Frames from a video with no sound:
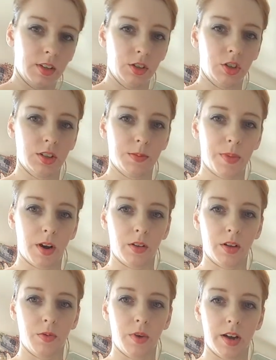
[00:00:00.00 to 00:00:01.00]
just
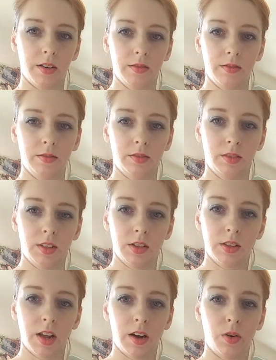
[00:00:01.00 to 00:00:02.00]
barely wet.
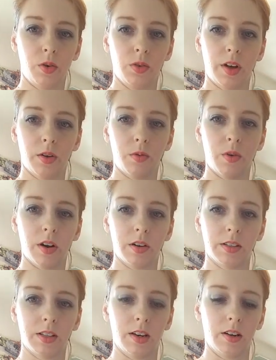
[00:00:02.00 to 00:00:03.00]
There's not a whole lot of water
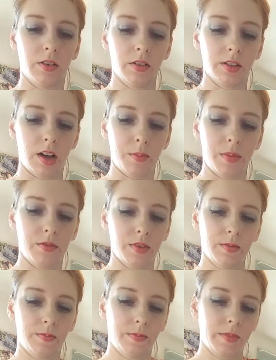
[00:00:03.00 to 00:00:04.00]
sitting on the top of
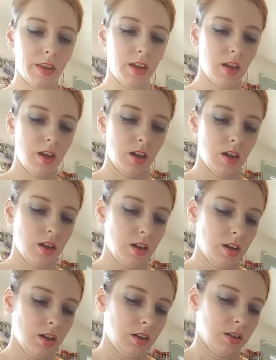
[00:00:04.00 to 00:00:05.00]
it.
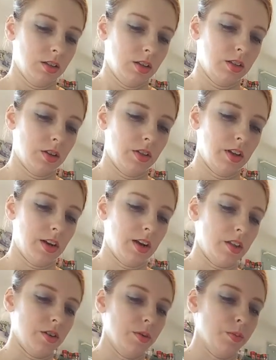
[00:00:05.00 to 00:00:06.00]
So then
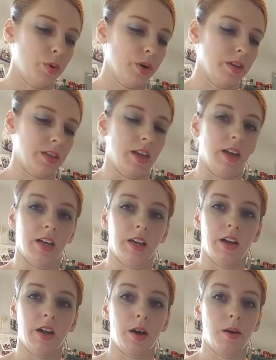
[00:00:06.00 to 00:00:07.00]
another important
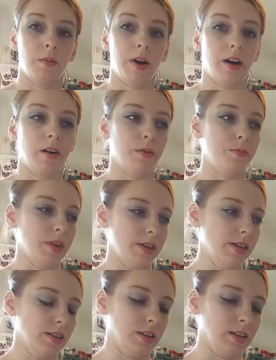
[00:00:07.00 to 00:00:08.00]
thing about
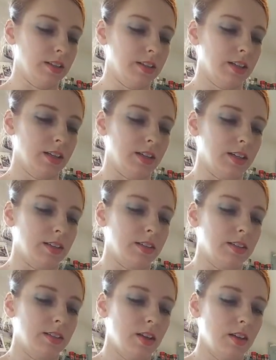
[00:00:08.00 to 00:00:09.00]
making this
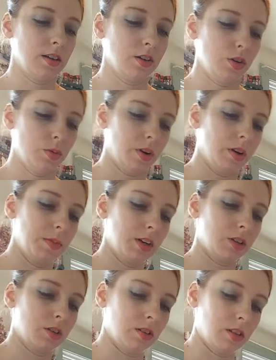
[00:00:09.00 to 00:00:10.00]
is you want to make
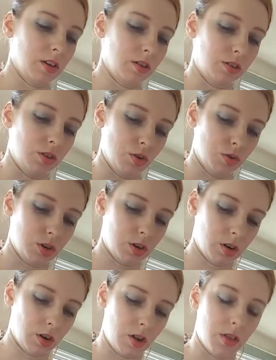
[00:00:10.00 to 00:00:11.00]
sure that there's no
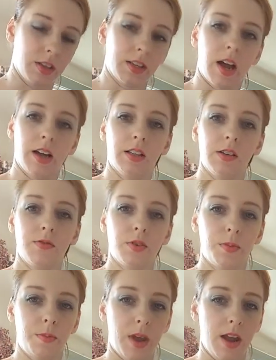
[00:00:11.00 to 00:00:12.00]
sugar on the sides of
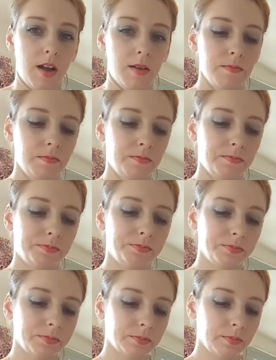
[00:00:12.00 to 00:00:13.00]
your pan.
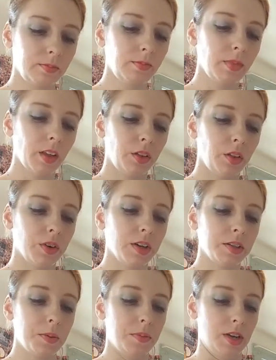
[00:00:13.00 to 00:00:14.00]
The
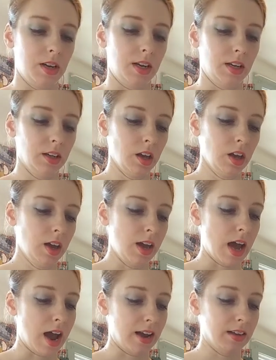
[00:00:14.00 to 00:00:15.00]
reason being,
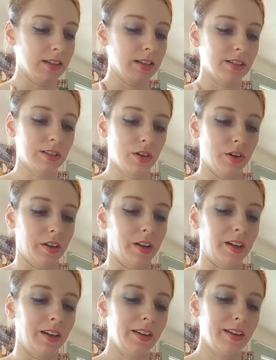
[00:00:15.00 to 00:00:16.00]
as it's
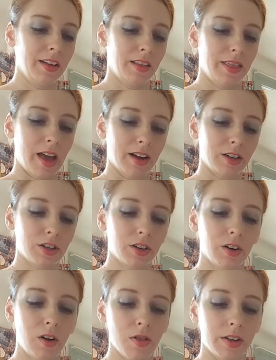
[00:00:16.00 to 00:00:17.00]
cooking, that
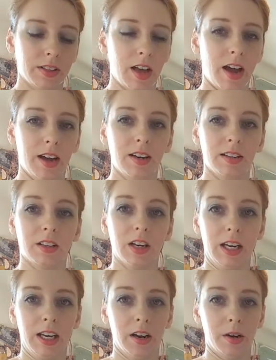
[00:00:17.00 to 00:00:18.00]
sugar on the side is going
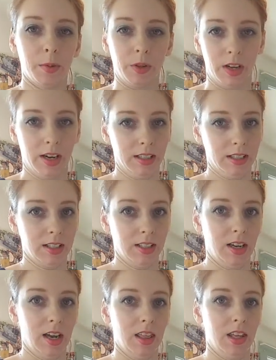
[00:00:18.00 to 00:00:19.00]
to caramelize,
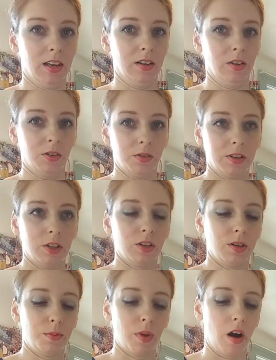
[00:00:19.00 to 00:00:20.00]
and then it'll
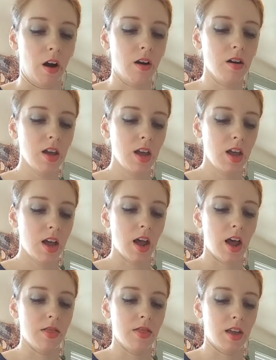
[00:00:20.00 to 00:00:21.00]
eventually burn,
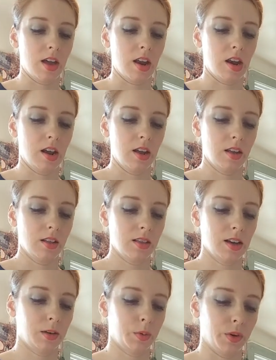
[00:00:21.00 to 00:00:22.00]
and then
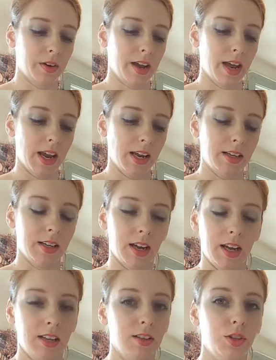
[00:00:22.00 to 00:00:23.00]
that will A, get
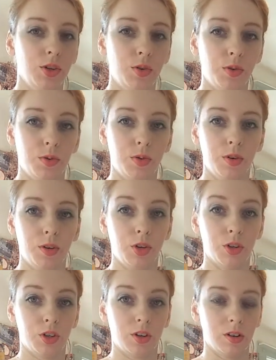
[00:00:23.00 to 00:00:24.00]
into
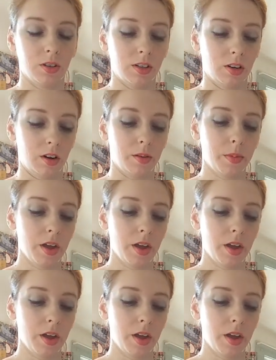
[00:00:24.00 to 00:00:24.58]
your sugar syrup,